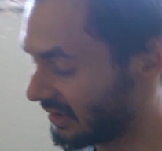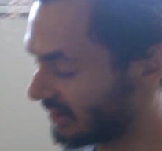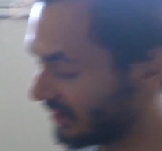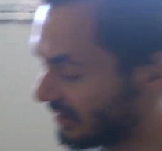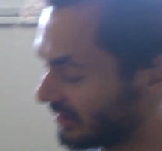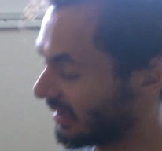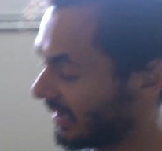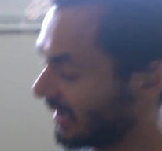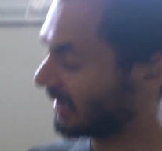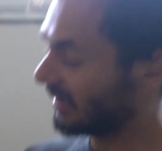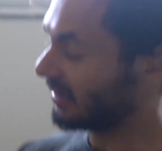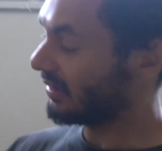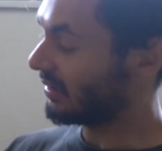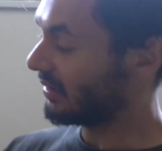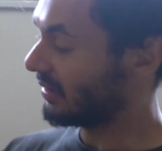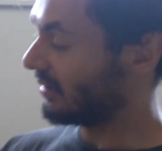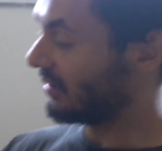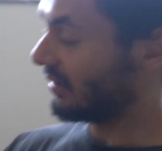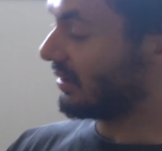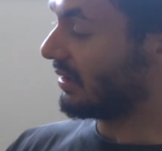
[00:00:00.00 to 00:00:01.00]
look like
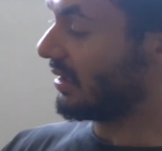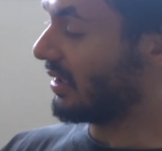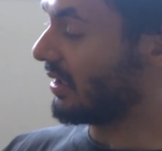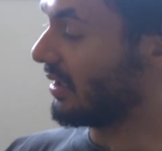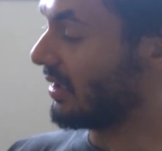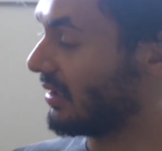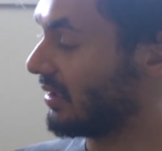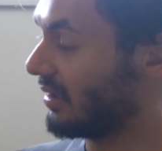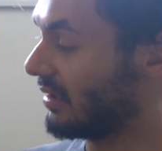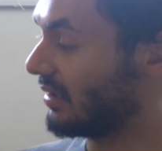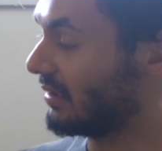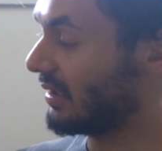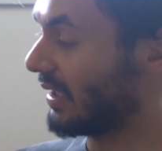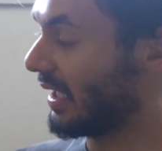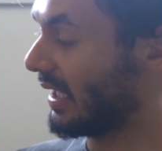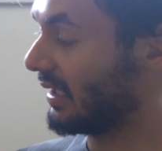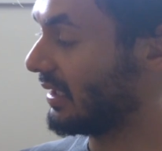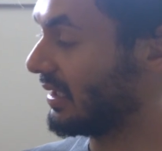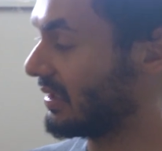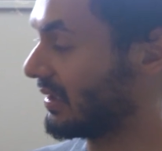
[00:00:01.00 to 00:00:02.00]
the
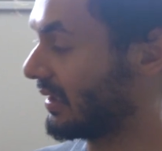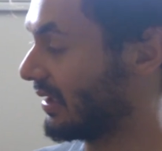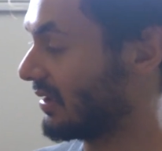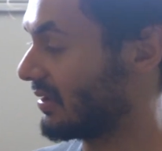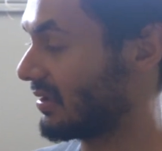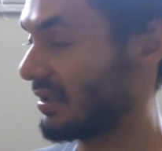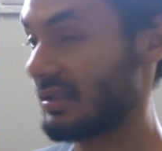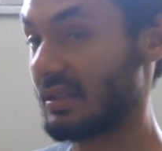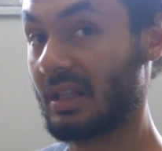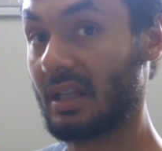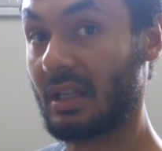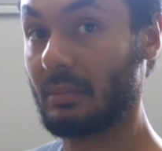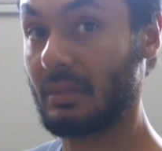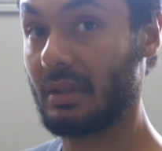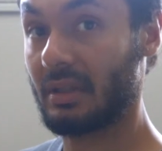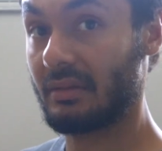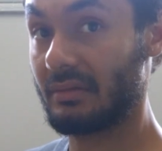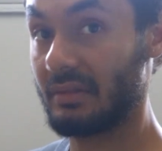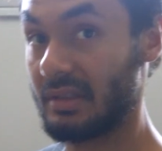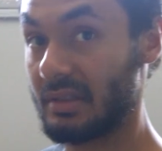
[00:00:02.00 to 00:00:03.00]
Nikes that just came
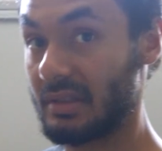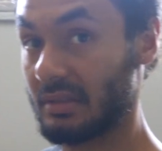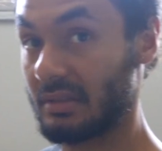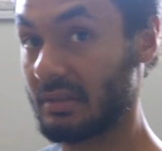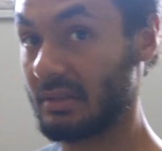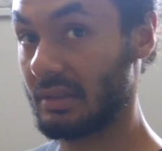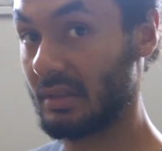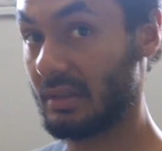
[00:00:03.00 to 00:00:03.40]
out recently.